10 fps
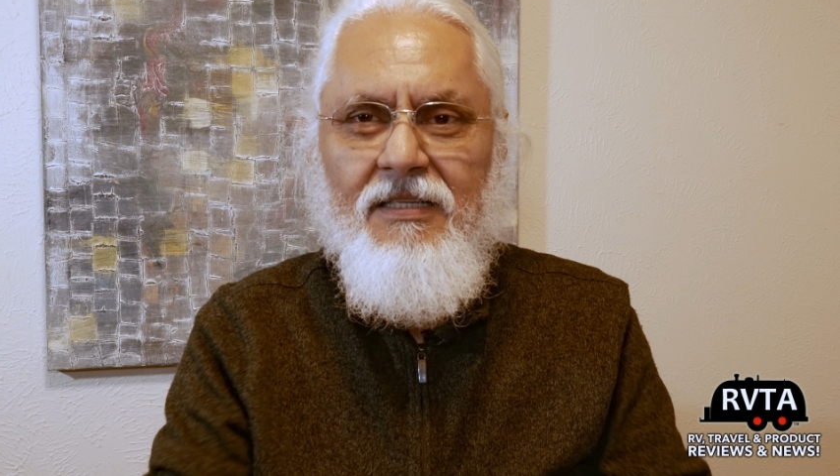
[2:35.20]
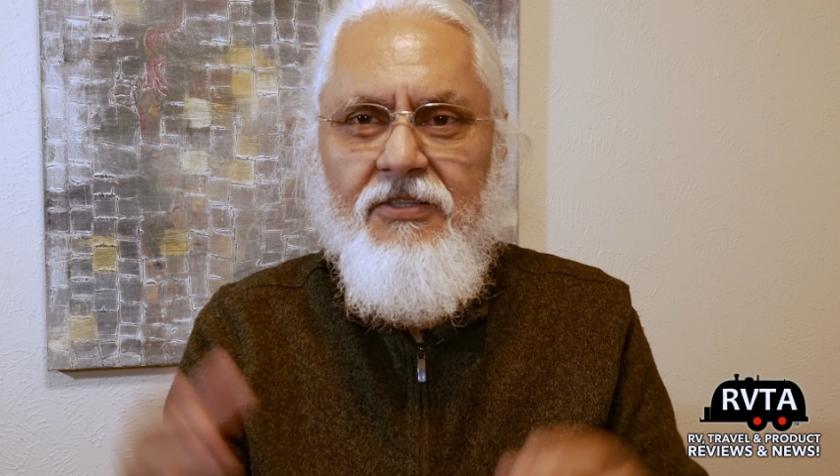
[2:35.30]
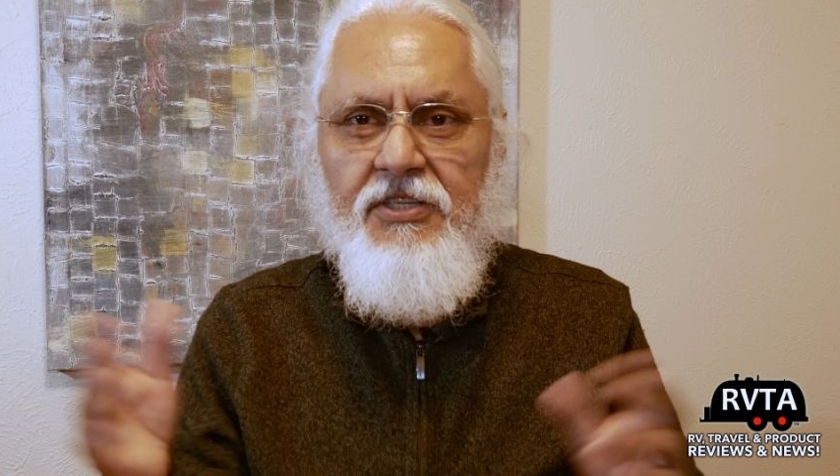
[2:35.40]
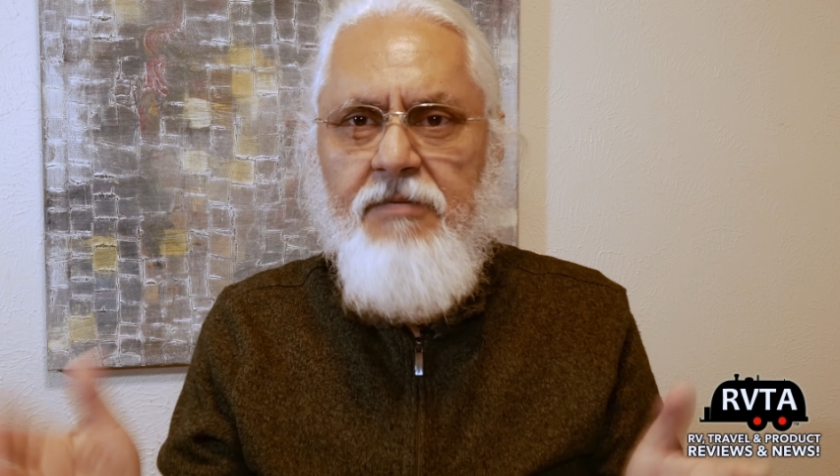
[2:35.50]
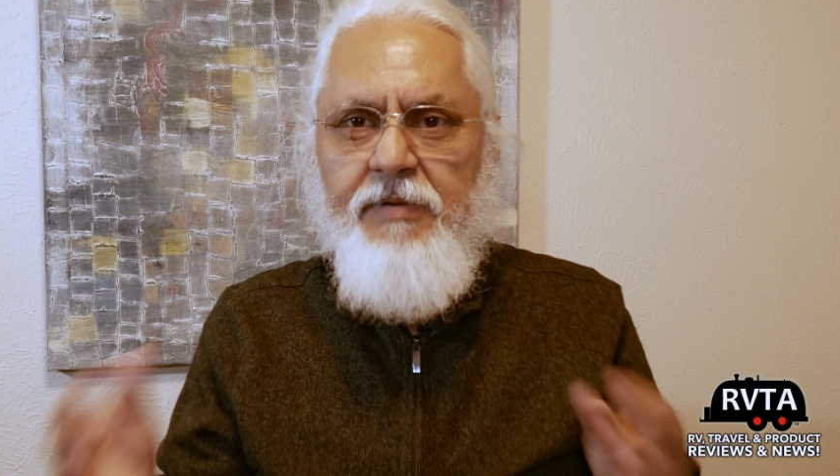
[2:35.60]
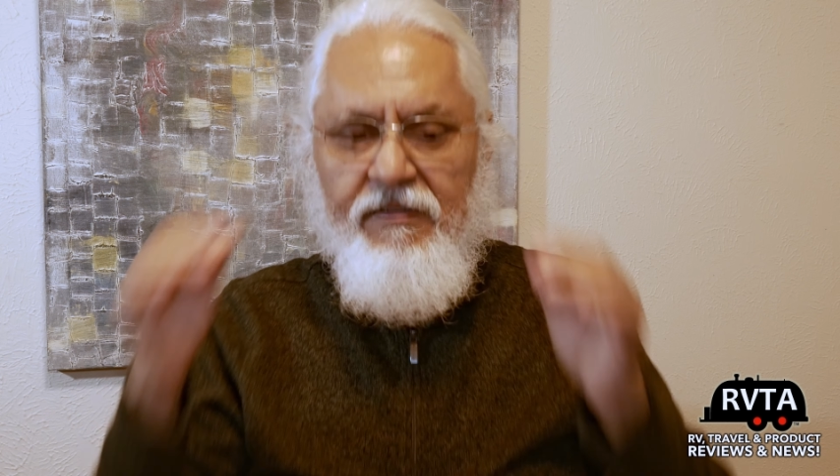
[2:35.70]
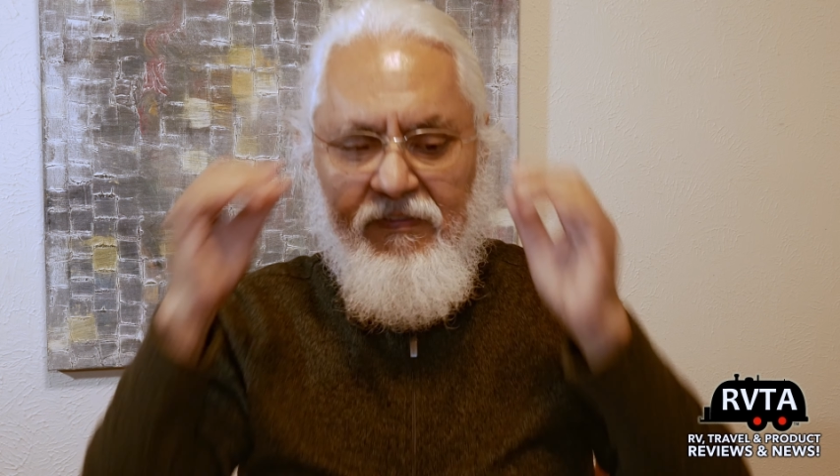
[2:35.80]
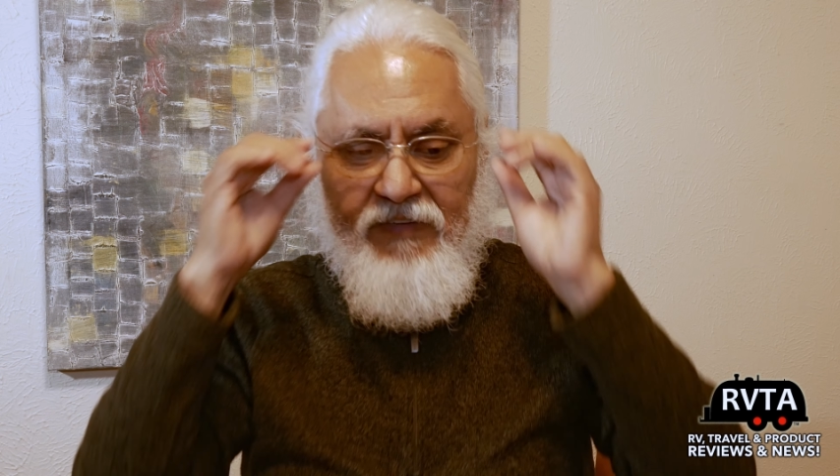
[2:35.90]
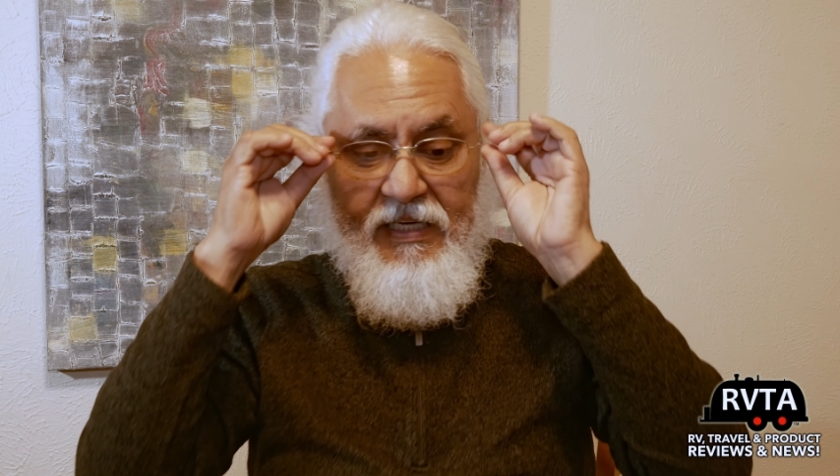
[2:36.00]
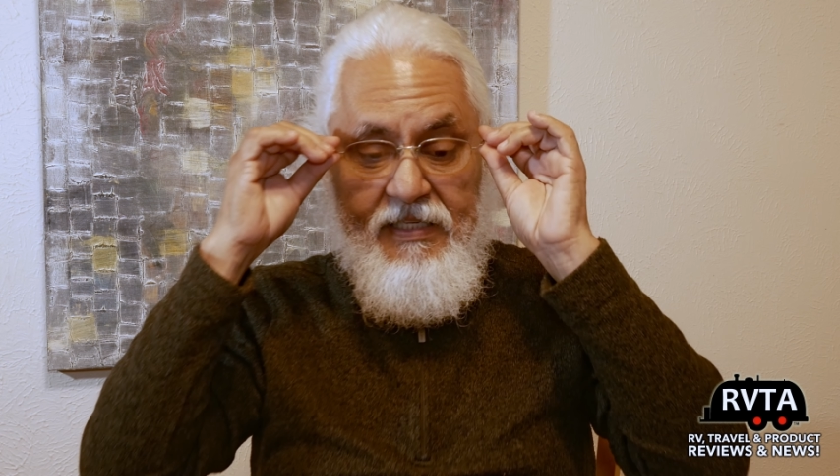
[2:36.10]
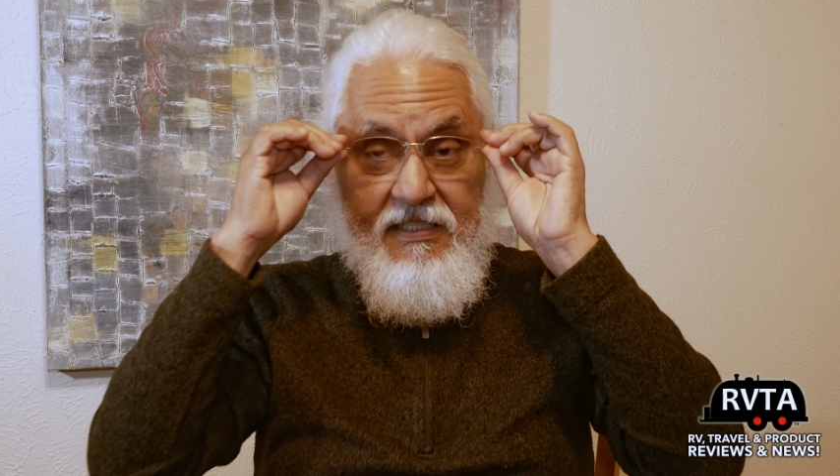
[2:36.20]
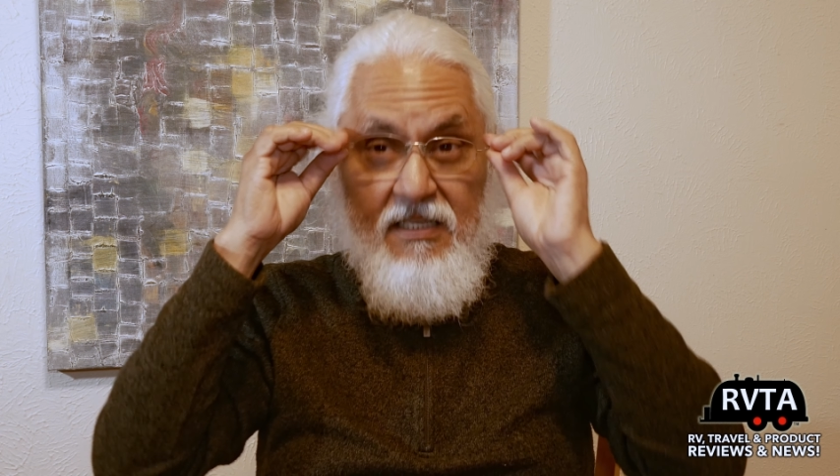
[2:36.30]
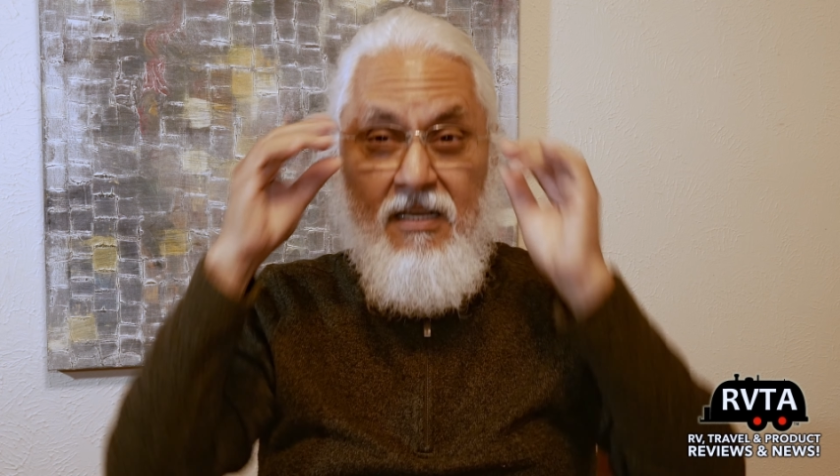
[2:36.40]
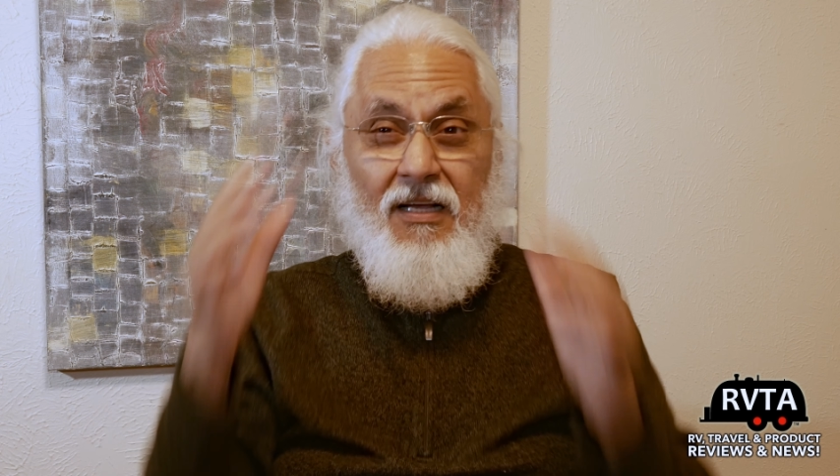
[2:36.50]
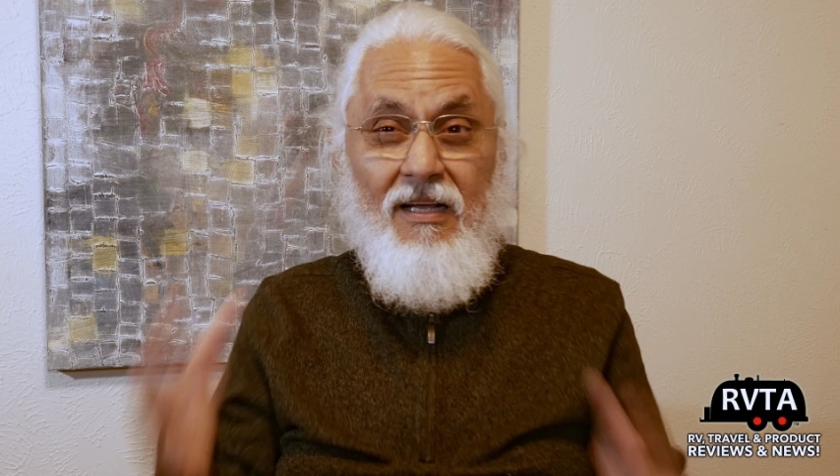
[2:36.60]
Just a bit of advice:
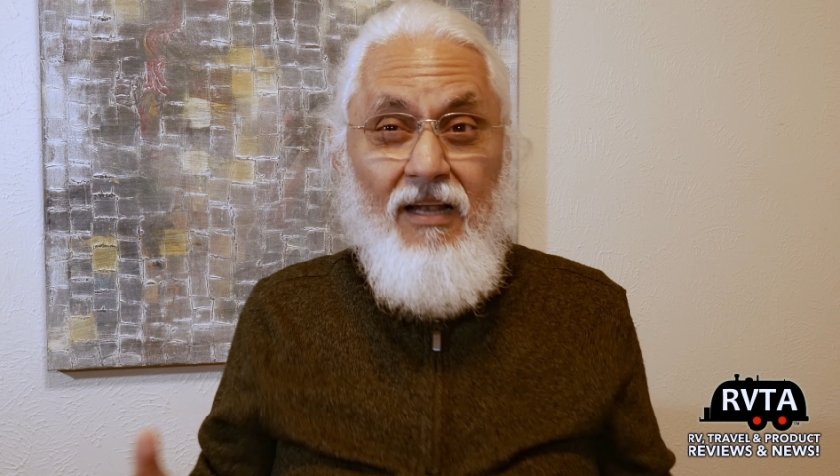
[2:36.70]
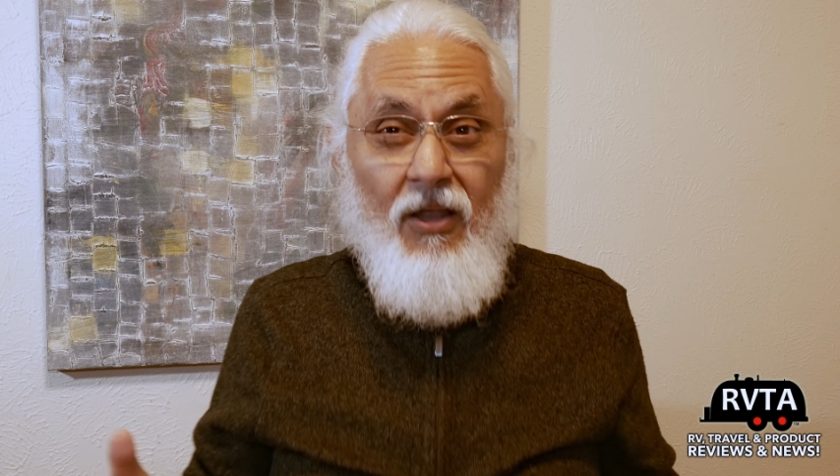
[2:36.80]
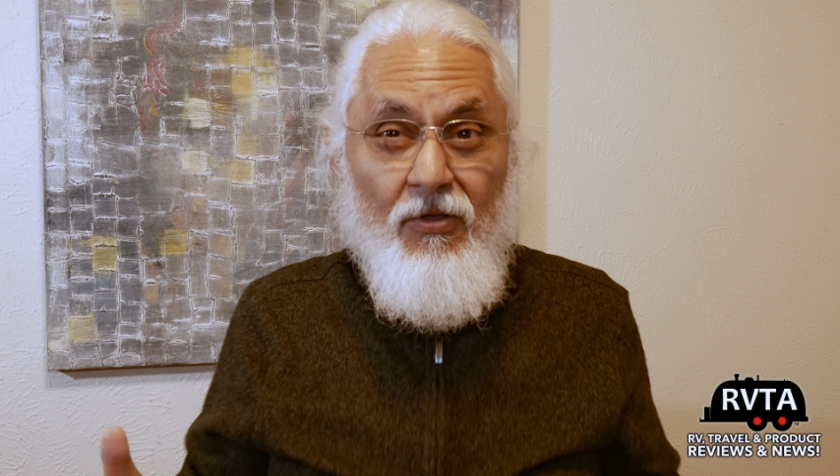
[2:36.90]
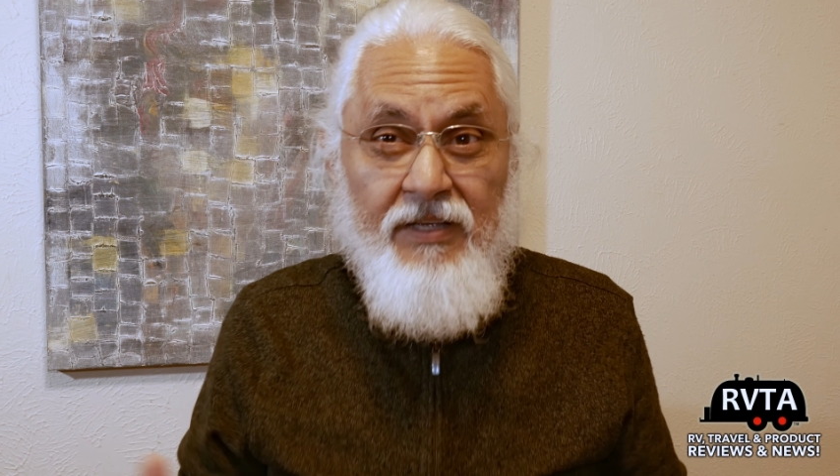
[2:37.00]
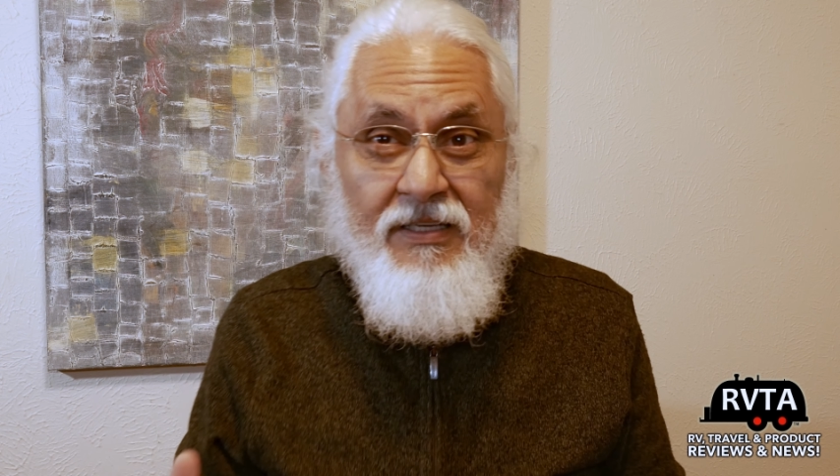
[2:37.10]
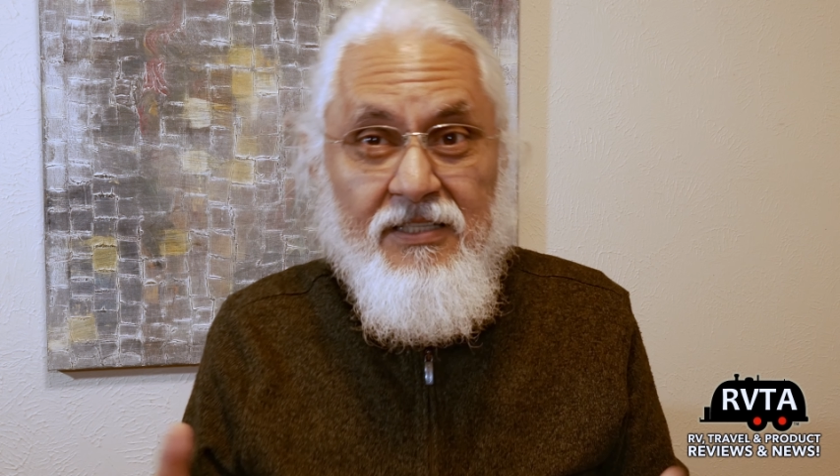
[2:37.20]
clothing